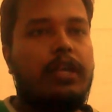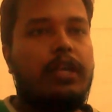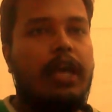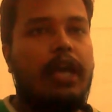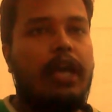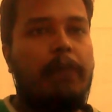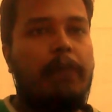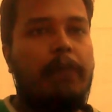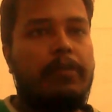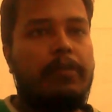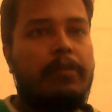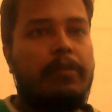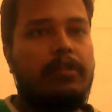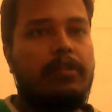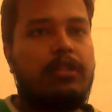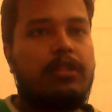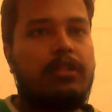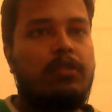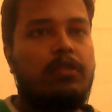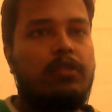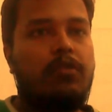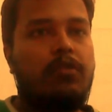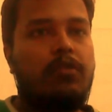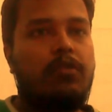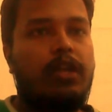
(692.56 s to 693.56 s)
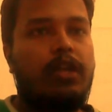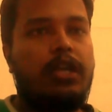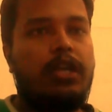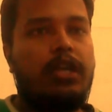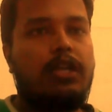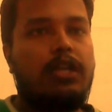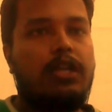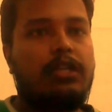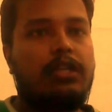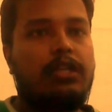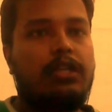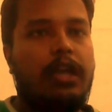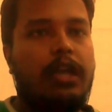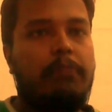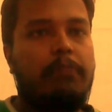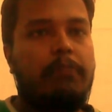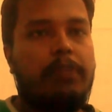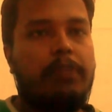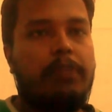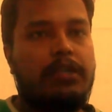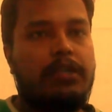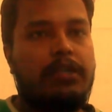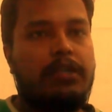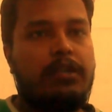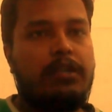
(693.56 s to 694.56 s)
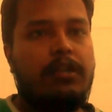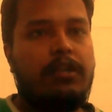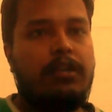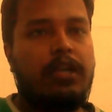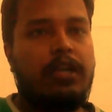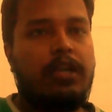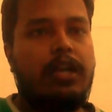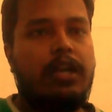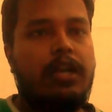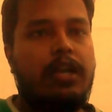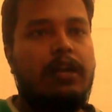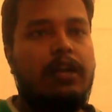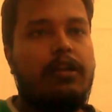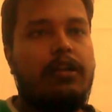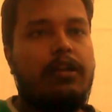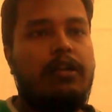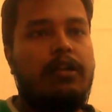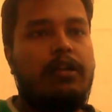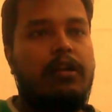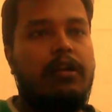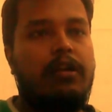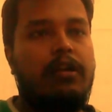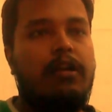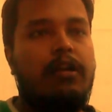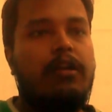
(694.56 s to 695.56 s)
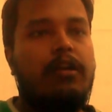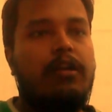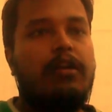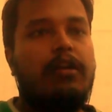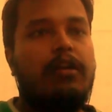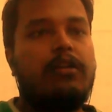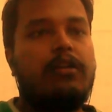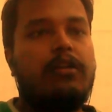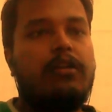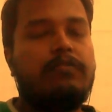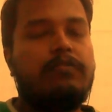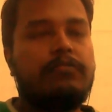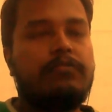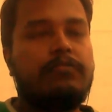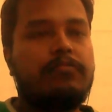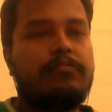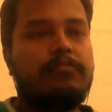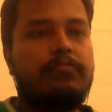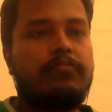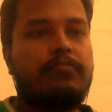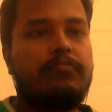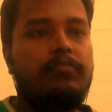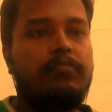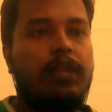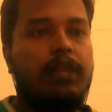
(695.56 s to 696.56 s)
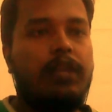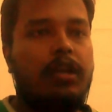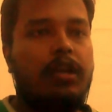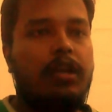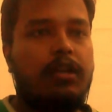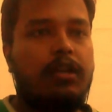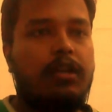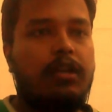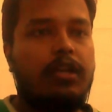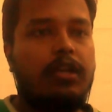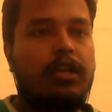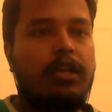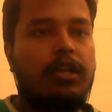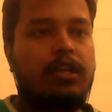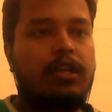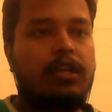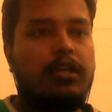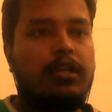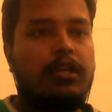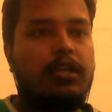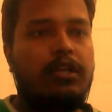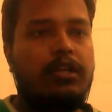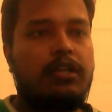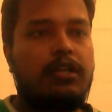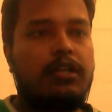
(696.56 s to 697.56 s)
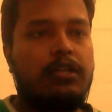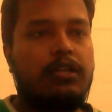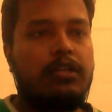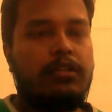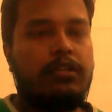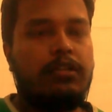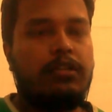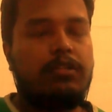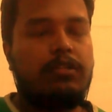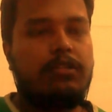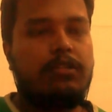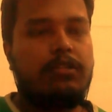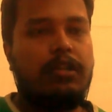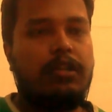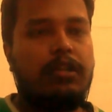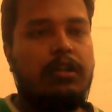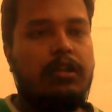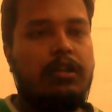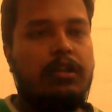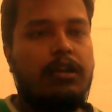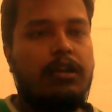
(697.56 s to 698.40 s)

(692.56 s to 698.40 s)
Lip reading: it happens during time pressure, and in a